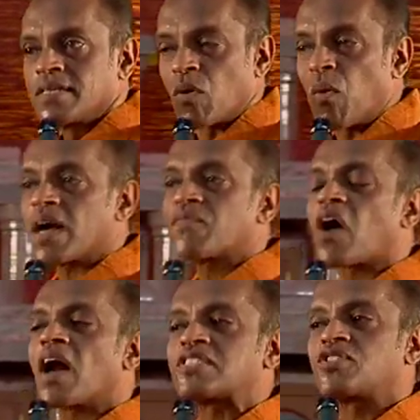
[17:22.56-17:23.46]
The Word of
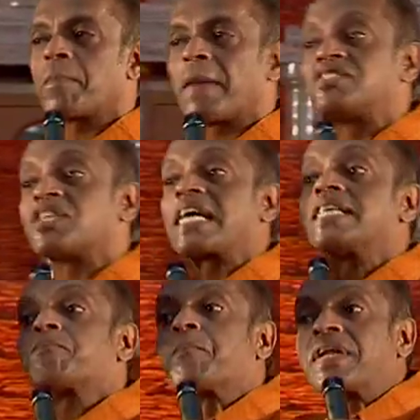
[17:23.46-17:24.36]
God is not magic. It
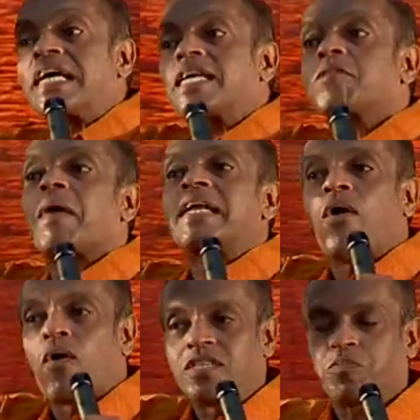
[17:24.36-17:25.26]
is breathed by the
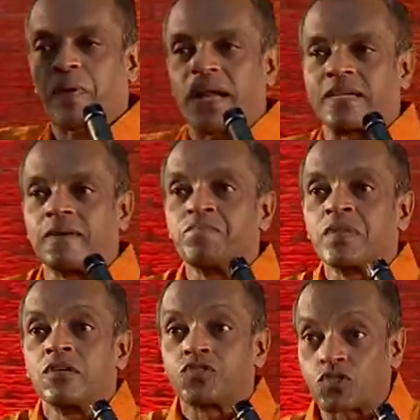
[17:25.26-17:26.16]
Holy Spirit.
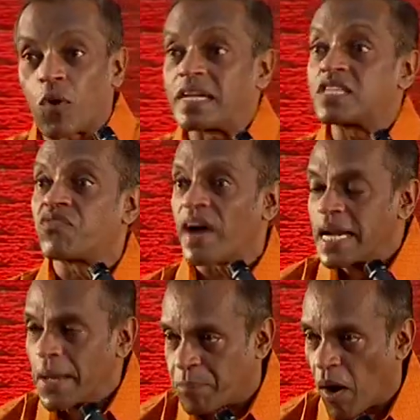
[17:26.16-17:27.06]
So it is
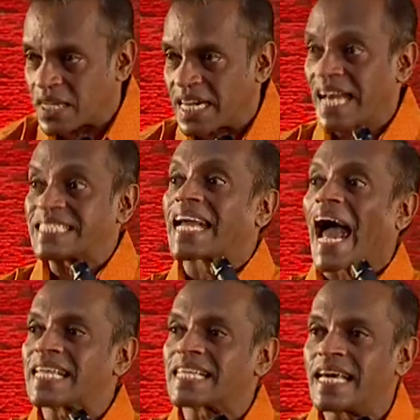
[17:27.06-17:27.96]
very important as
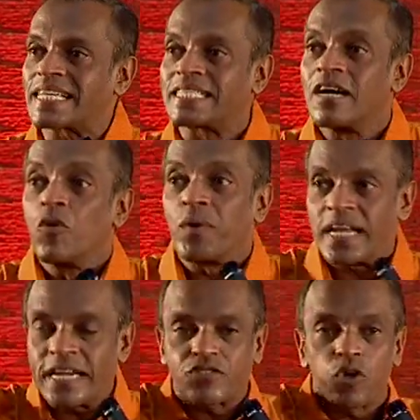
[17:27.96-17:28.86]
Catholics, we
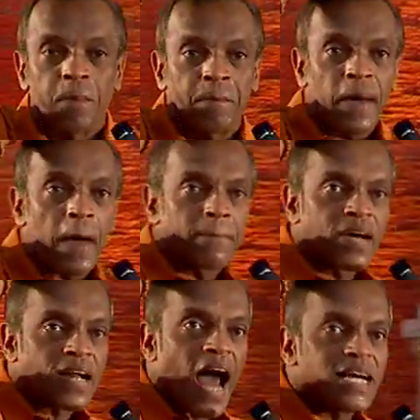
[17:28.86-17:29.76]
need to
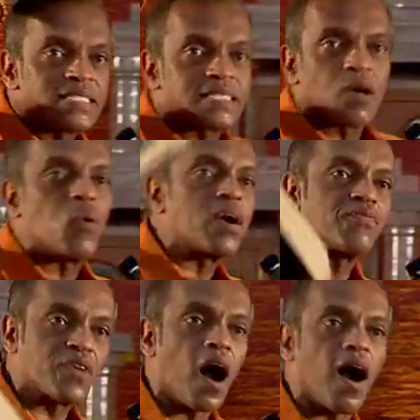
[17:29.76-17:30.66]
memorize the Word
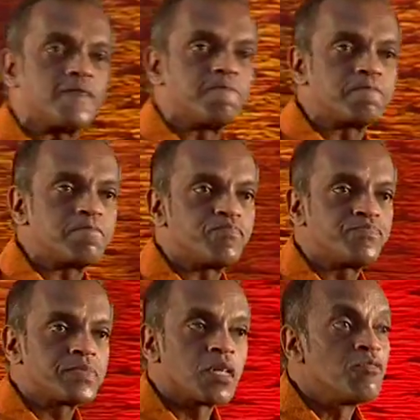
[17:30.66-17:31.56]
of God.
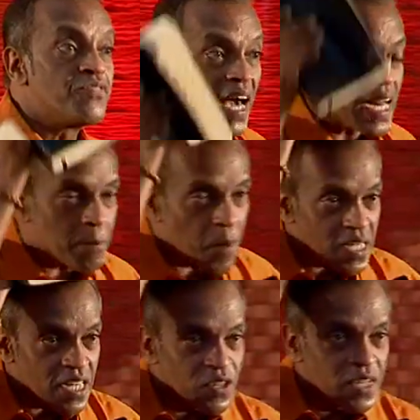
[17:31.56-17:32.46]
Very
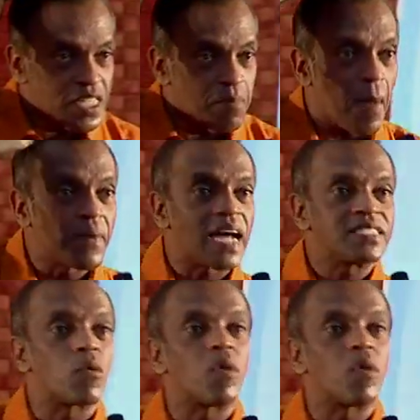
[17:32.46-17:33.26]
important, you need to memorize the